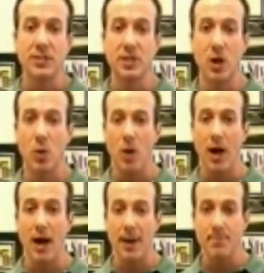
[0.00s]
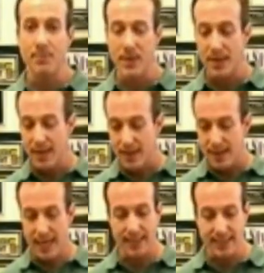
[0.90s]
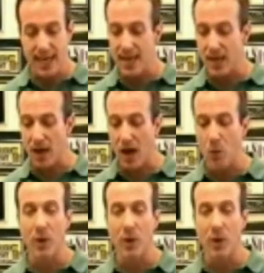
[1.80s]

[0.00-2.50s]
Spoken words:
So that's it.